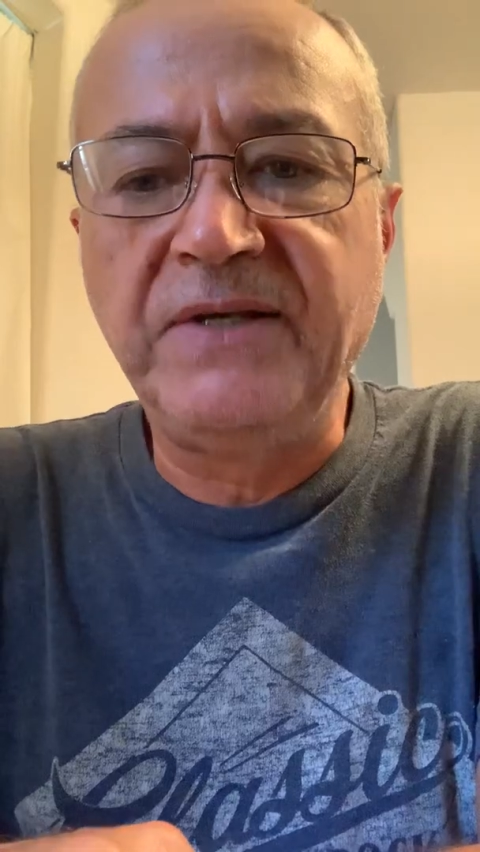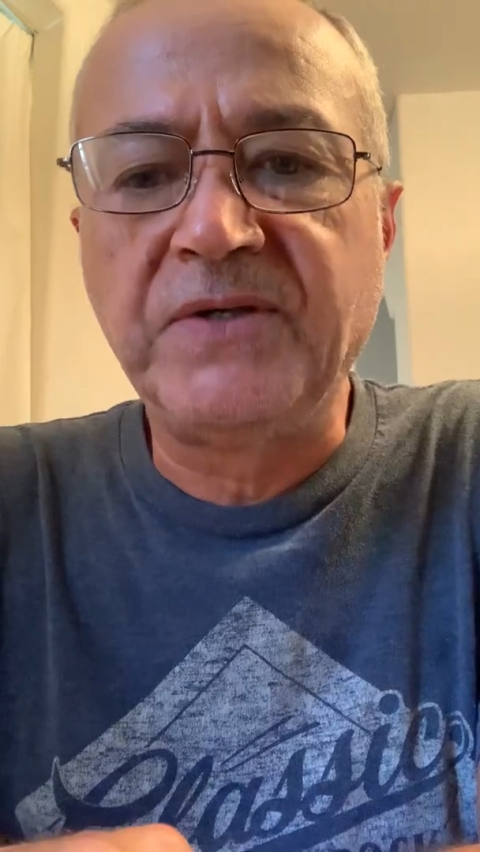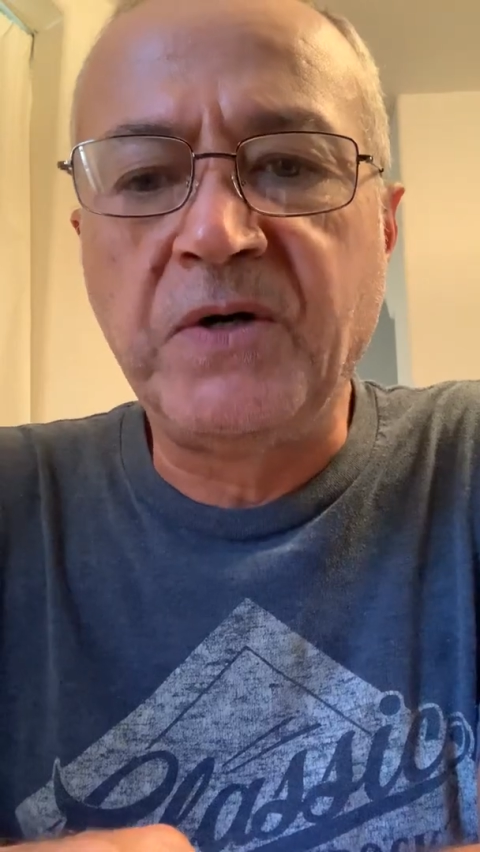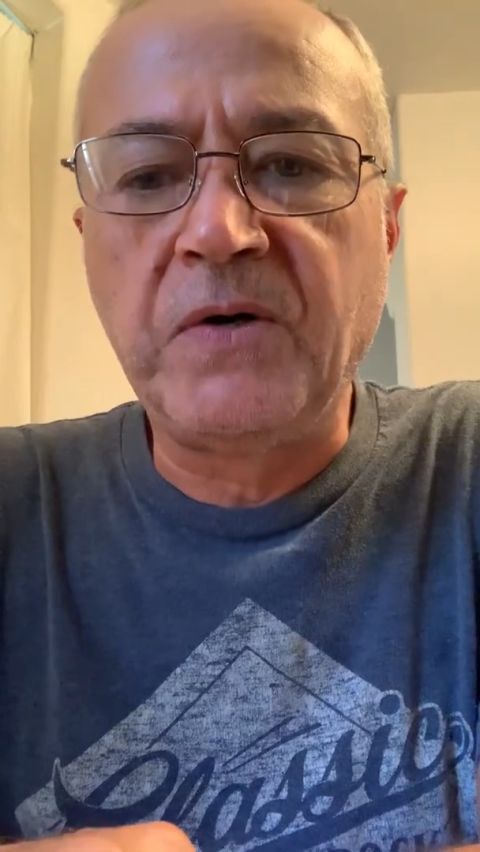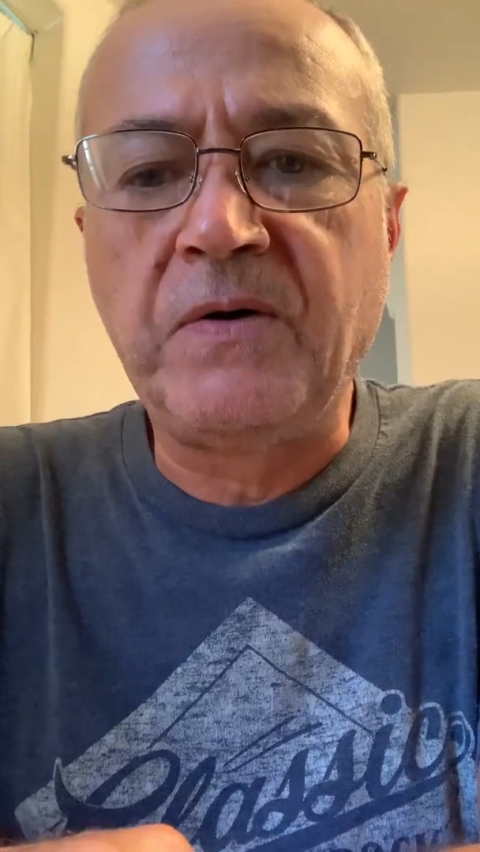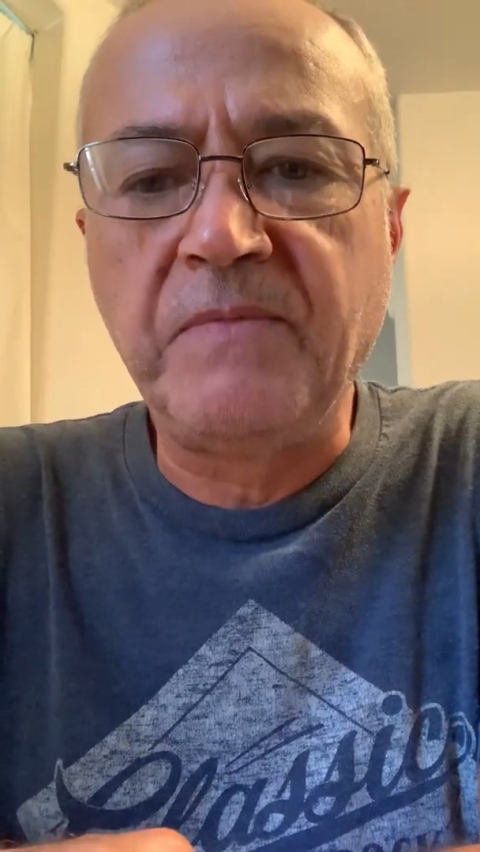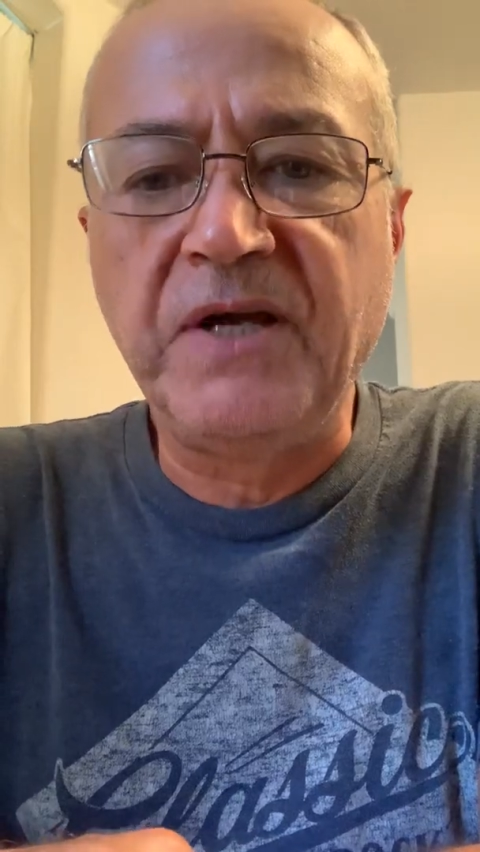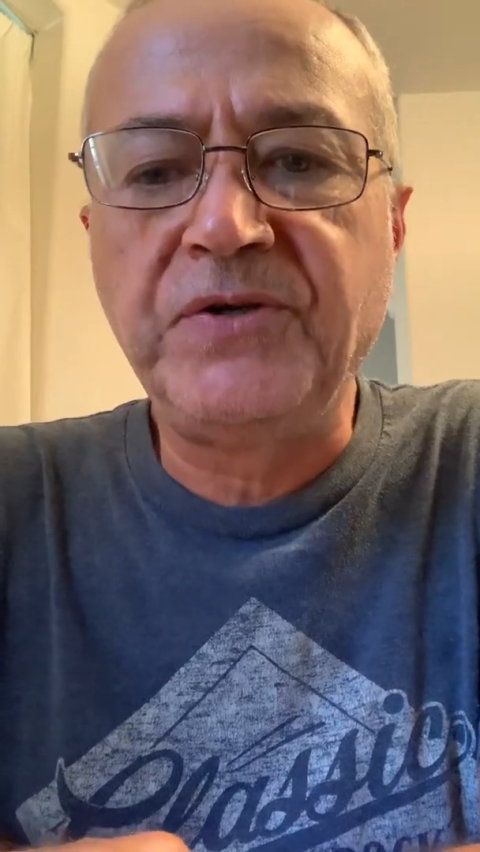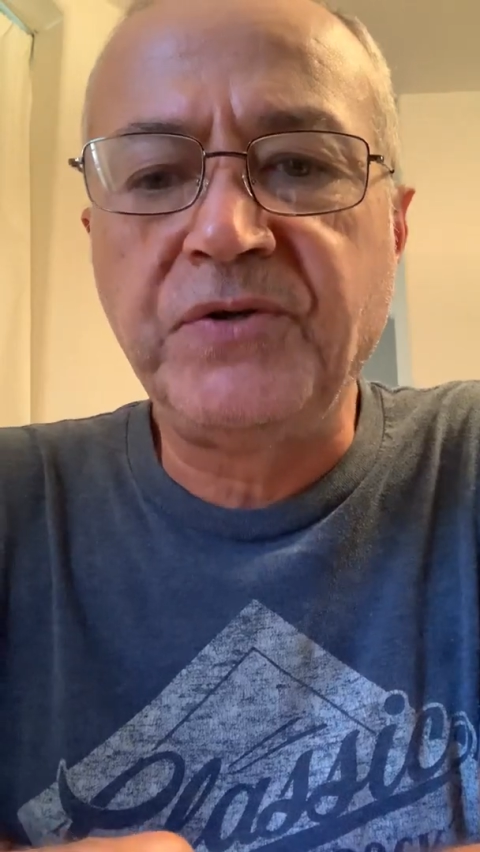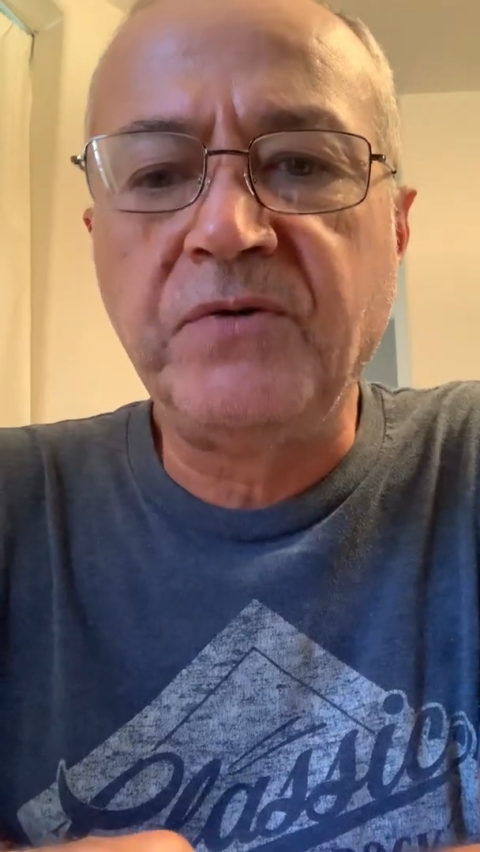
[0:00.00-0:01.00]
So
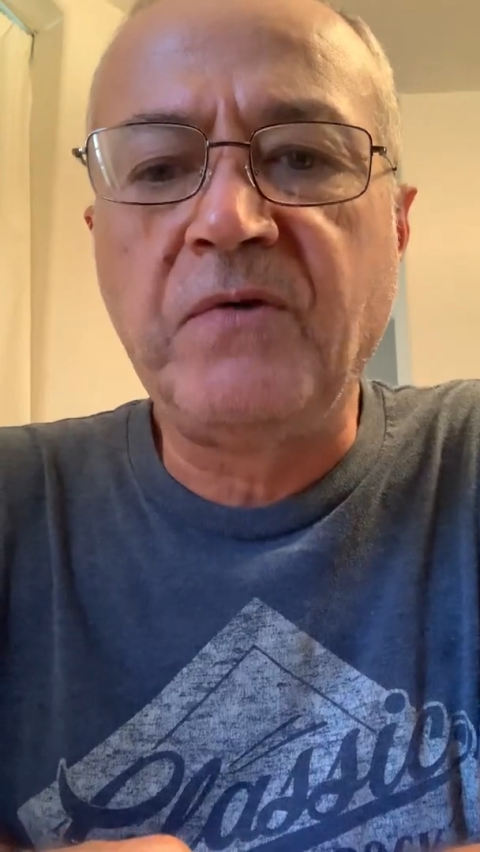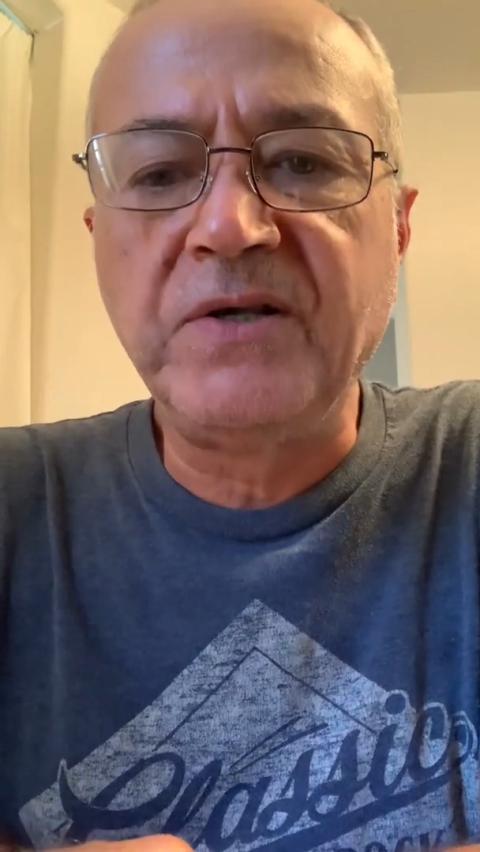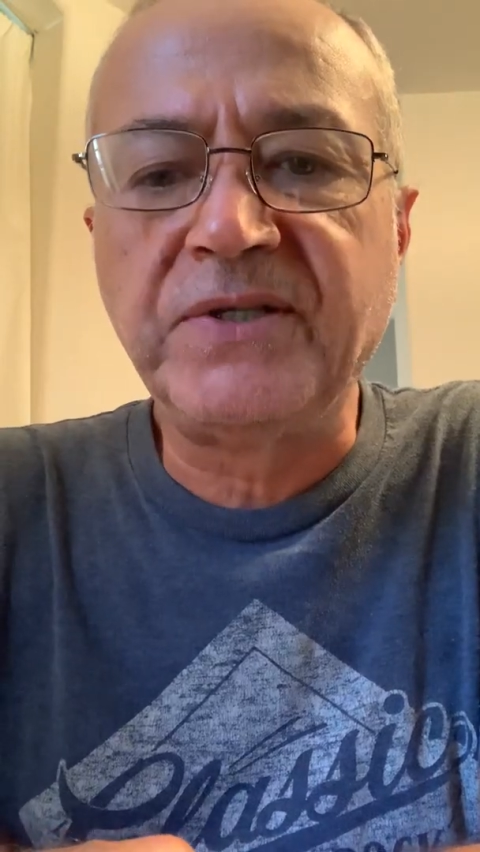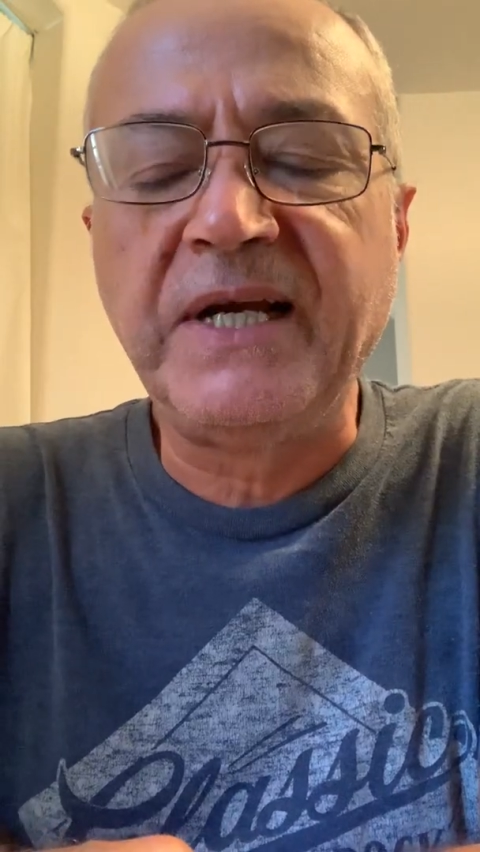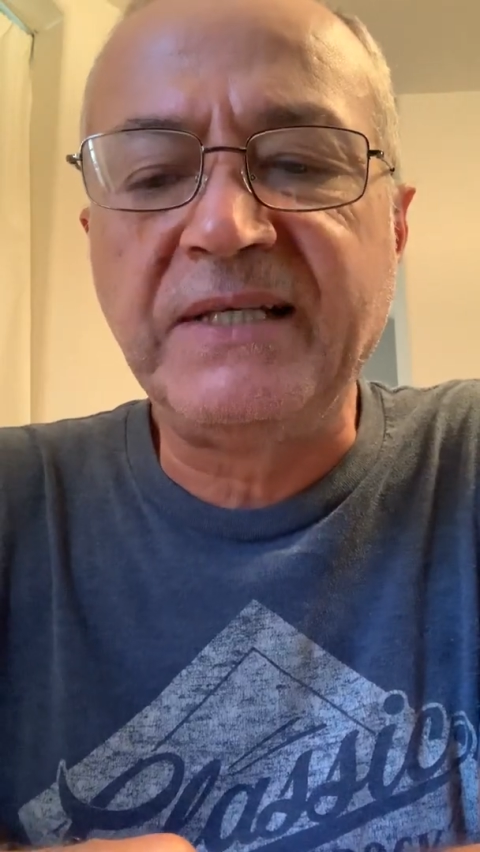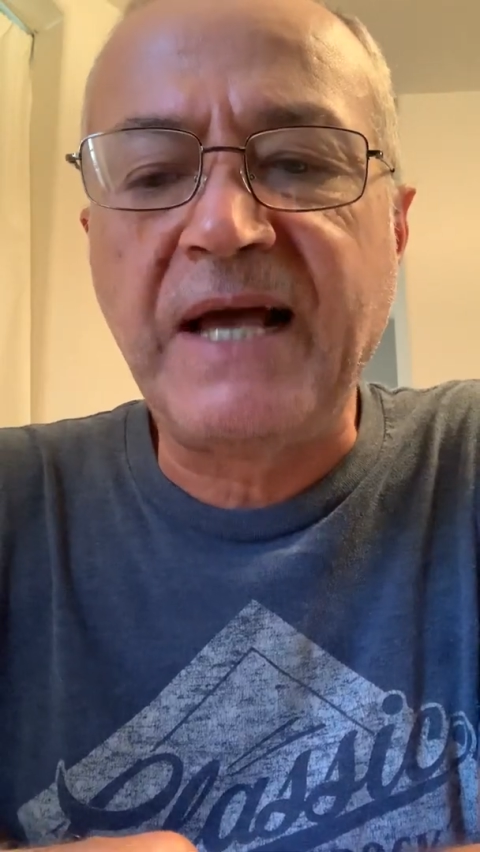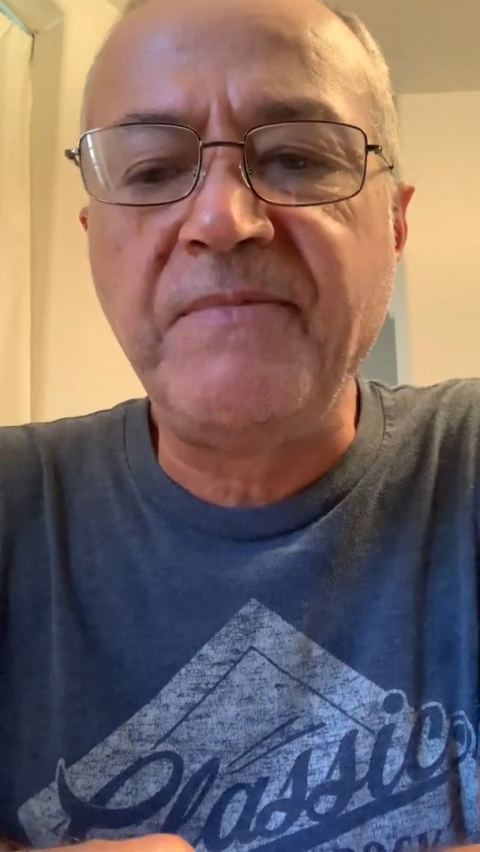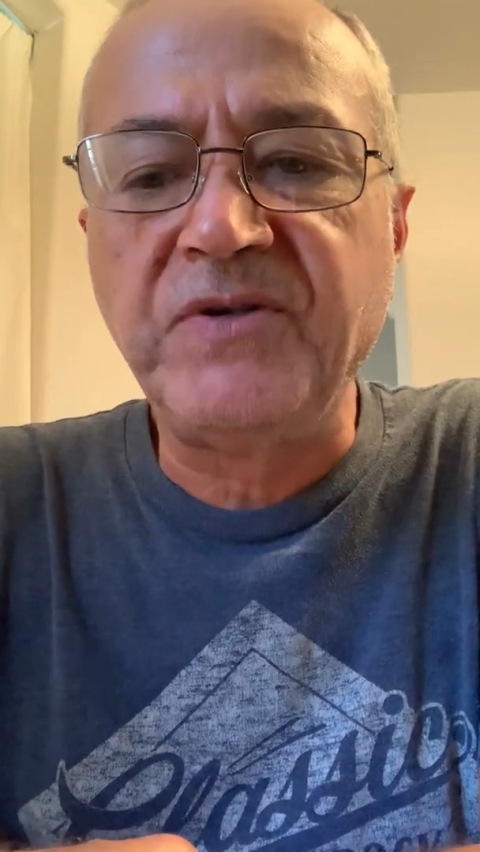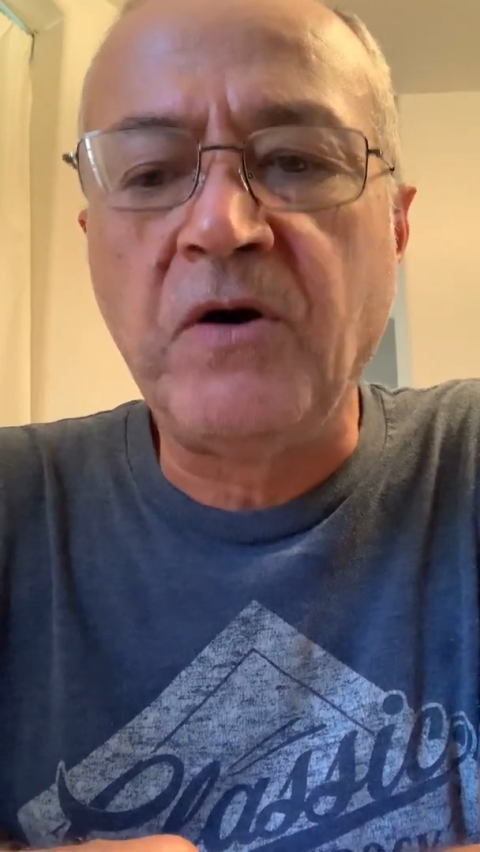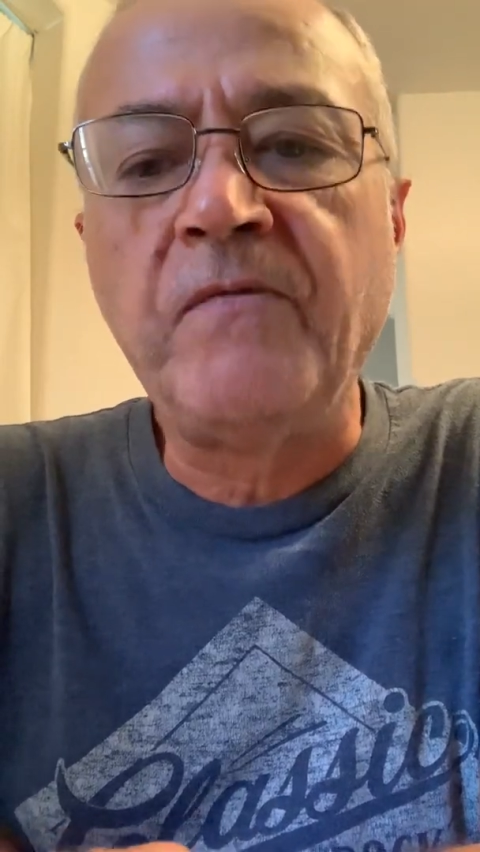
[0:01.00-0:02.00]
make sure once the exam
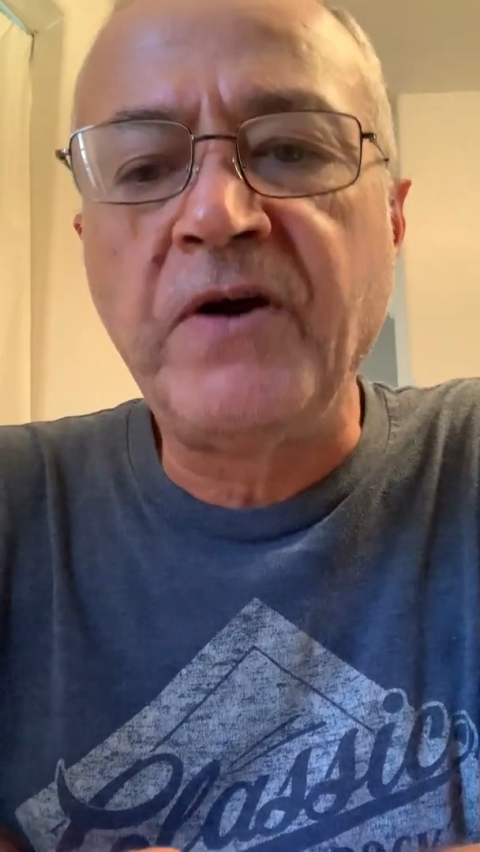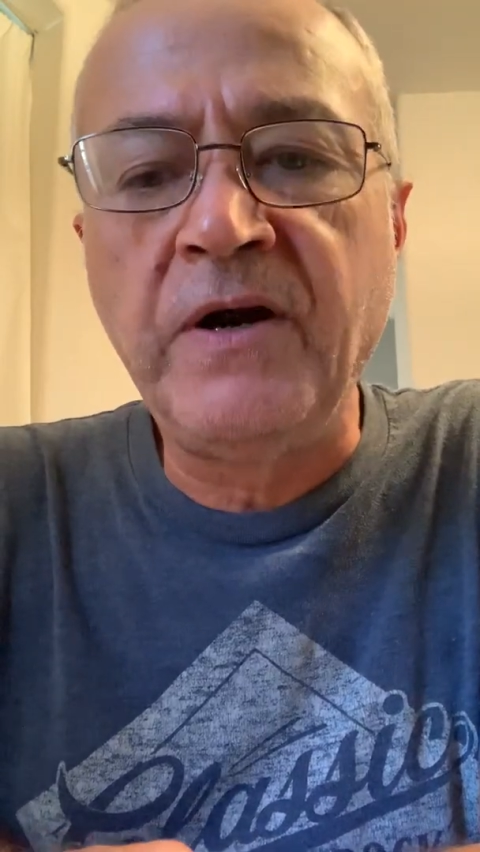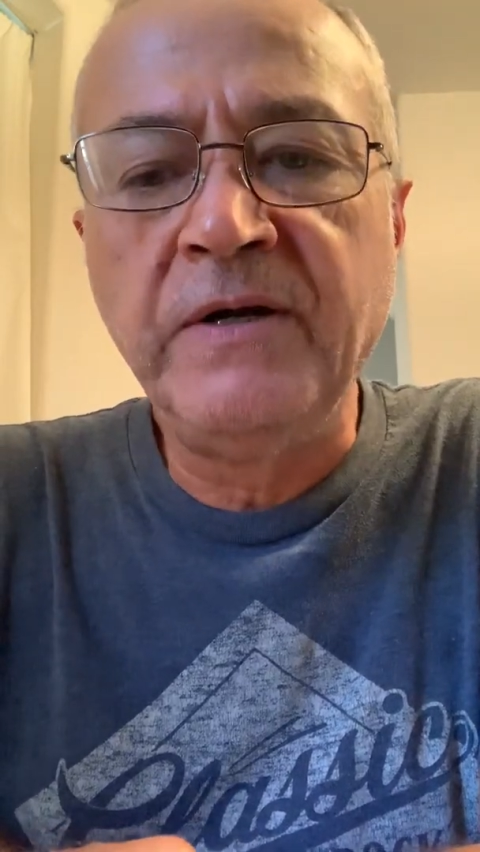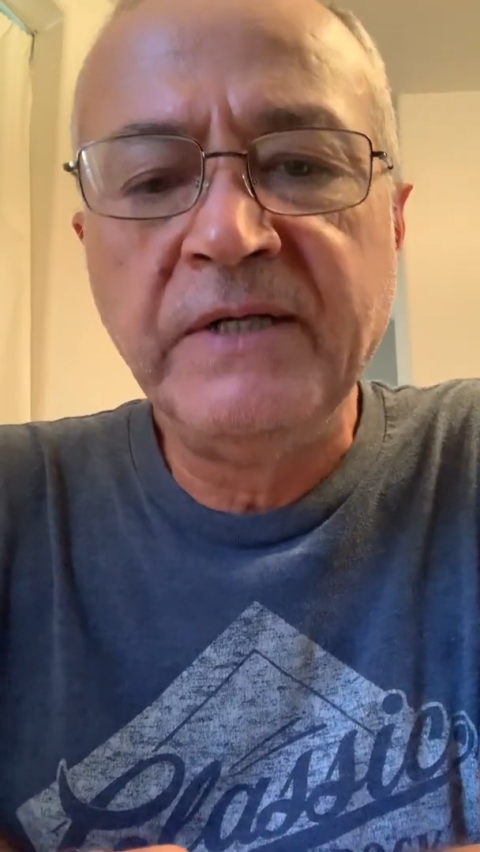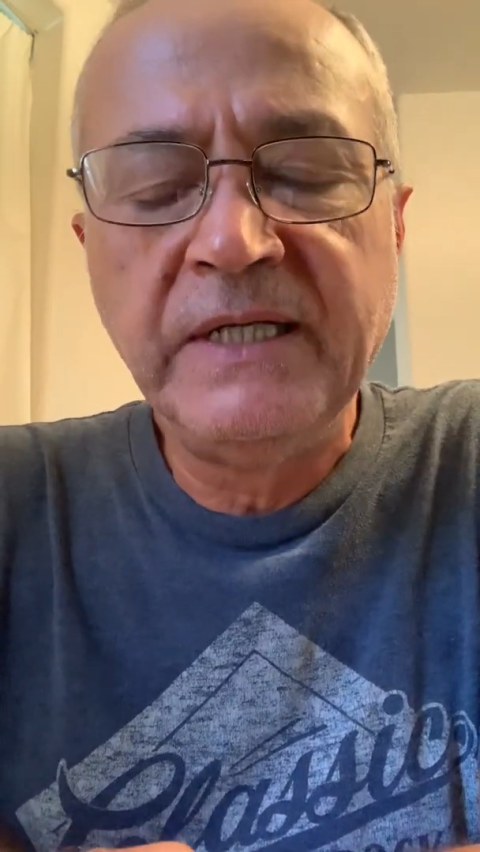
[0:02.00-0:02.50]
is over,